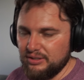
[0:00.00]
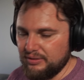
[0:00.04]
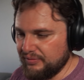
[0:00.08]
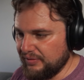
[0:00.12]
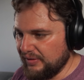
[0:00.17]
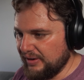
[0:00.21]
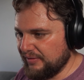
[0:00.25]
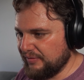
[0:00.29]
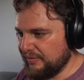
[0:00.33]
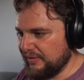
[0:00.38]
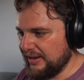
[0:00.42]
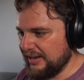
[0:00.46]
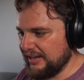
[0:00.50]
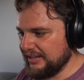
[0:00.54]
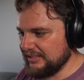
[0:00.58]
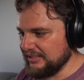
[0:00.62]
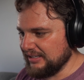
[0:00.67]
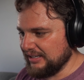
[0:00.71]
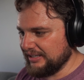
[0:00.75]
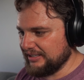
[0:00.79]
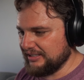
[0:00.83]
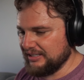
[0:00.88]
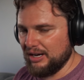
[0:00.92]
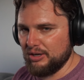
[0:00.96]
of effect,
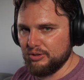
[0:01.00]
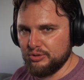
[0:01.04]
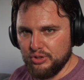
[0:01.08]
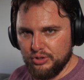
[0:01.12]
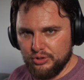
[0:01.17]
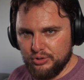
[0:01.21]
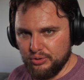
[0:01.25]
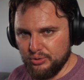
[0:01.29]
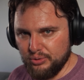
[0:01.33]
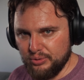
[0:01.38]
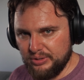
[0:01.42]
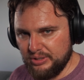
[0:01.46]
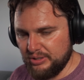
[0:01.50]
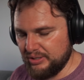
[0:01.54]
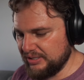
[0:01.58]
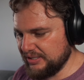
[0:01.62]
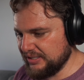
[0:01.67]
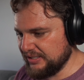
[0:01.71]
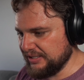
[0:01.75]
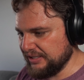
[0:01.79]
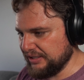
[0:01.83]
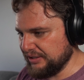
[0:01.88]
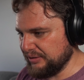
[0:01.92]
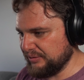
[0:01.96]
like autotune or
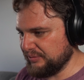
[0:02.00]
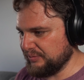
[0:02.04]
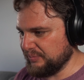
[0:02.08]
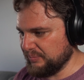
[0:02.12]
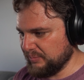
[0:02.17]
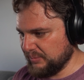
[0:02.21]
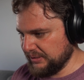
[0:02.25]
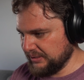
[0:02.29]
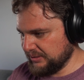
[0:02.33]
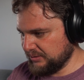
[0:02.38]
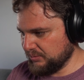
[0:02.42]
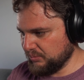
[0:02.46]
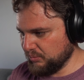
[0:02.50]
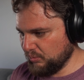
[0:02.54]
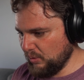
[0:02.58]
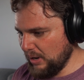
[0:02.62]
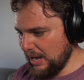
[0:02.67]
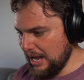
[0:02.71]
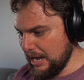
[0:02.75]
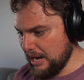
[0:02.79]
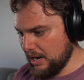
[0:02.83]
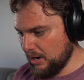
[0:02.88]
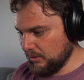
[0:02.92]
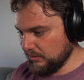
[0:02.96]
stuff. But
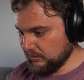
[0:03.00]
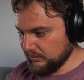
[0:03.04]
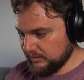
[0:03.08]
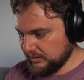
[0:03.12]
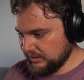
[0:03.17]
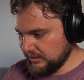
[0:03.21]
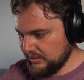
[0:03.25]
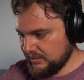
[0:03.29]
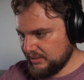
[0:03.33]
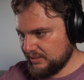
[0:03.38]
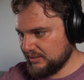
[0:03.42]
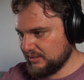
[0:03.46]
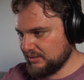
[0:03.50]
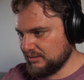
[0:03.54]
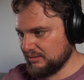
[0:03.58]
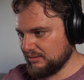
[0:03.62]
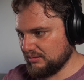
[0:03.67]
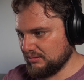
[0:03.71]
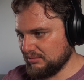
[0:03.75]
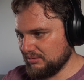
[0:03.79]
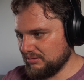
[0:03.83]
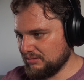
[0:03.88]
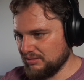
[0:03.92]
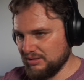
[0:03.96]
wow, this
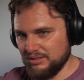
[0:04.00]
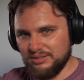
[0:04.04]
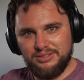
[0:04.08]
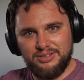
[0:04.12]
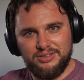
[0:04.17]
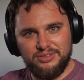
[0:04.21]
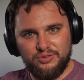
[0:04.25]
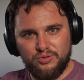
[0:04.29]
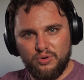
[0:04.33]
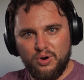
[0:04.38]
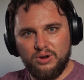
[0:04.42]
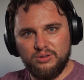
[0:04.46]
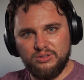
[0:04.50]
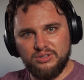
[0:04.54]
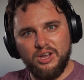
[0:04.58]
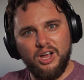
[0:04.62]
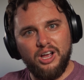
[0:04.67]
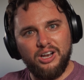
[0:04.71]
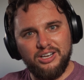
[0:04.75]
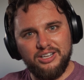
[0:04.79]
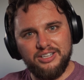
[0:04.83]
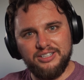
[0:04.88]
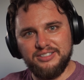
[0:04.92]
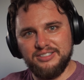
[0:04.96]
is raw
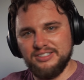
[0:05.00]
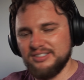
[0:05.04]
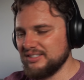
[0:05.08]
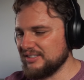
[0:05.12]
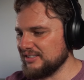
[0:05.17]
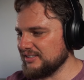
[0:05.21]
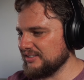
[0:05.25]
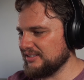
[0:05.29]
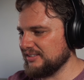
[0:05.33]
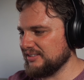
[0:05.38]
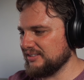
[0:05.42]
talent.